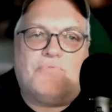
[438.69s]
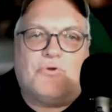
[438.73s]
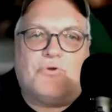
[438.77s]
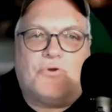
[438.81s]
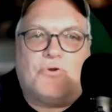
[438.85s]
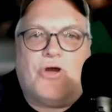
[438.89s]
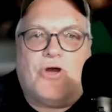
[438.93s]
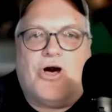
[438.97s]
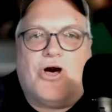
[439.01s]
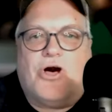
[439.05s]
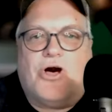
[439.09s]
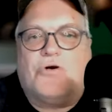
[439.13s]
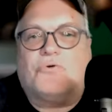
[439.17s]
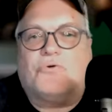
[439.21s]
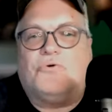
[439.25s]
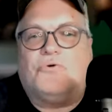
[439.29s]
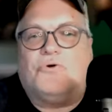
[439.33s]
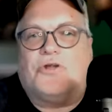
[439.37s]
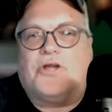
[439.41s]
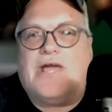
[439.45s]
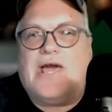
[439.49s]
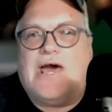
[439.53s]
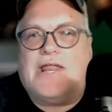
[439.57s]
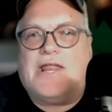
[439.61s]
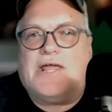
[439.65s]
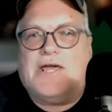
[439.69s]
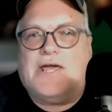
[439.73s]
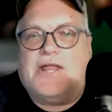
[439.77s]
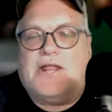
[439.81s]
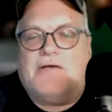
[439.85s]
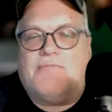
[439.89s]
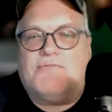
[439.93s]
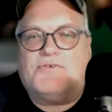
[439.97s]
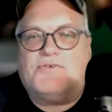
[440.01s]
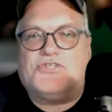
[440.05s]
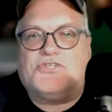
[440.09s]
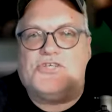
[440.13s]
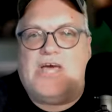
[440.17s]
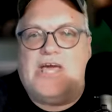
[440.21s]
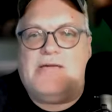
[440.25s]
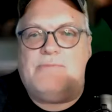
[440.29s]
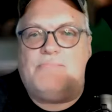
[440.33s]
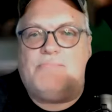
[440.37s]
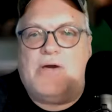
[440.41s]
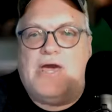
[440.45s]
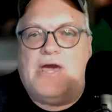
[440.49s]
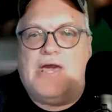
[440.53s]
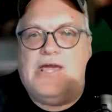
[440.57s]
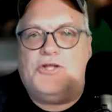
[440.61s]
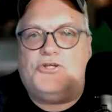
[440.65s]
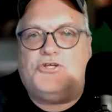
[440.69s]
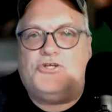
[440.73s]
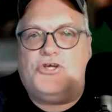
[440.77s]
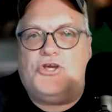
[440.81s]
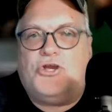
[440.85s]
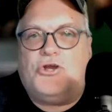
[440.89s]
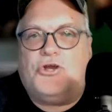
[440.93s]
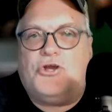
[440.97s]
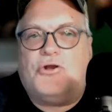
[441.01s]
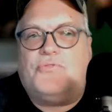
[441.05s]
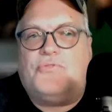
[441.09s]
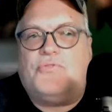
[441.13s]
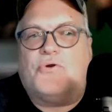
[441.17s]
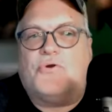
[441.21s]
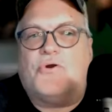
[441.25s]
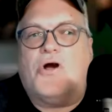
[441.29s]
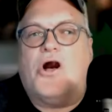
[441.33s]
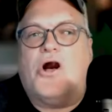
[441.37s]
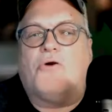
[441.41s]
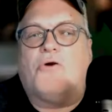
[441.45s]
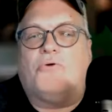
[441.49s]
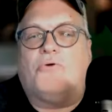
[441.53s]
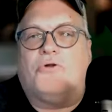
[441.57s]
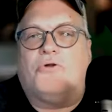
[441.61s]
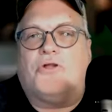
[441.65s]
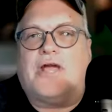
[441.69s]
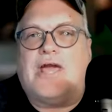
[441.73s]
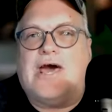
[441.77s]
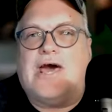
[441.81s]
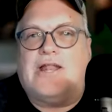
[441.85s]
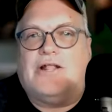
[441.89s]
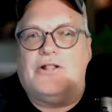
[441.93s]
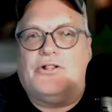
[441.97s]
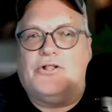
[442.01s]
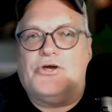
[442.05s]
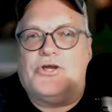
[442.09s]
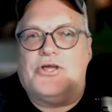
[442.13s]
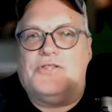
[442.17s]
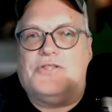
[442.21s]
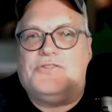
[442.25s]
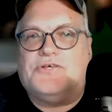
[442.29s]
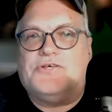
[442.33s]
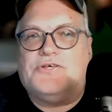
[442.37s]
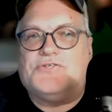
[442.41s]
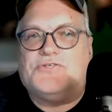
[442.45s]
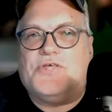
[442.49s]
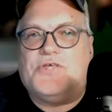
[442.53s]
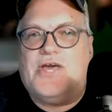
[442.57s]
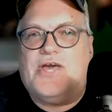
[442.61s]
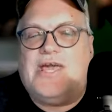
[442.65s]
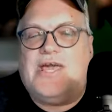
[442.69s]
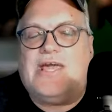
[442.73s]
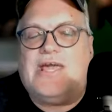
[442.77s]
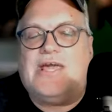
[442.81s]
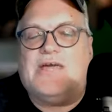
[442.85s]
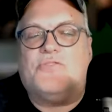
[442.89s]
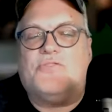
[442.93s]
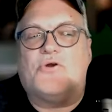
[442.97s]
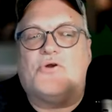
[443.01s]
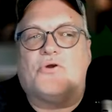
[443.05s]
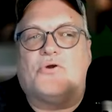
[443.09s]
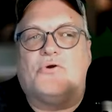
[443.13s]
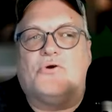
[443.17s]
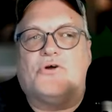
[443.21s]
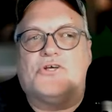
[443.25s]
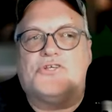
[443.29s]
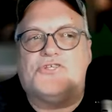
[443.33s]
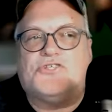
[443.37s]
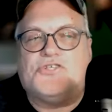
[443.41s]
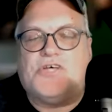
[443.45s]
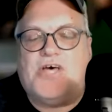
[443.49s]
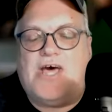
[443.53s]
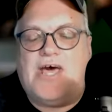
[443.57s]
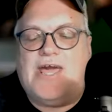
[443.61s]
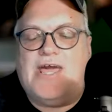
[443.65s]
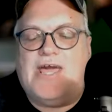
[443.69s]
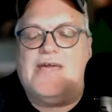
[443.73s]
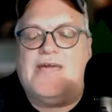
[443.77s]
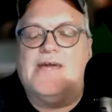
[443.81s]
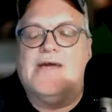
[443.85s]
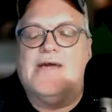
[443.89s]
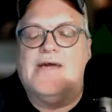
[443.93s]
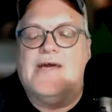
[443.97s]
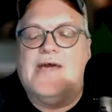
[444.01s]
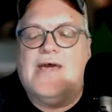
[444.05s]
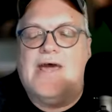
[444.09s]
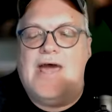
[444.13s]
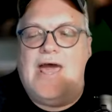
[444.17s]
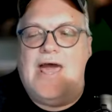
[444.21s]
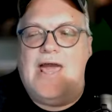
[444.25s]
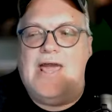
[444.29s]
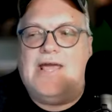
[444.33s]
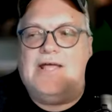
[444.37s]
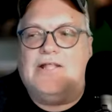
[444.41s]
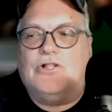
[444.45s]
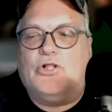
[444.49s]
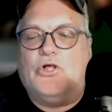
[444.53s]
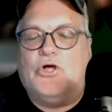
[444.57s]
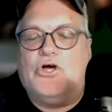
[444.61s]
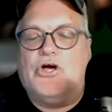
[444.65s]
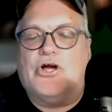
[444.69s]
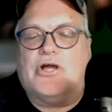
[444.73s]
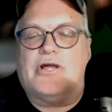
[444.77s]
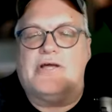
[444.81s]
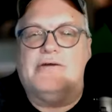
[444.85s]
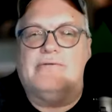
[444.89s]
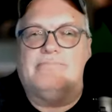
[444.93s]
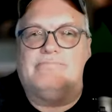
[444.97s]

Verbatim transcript: they're all going to kind of get on the same page here, and they're all going to kind of look at this thing, and they're going to say, "Hey, look."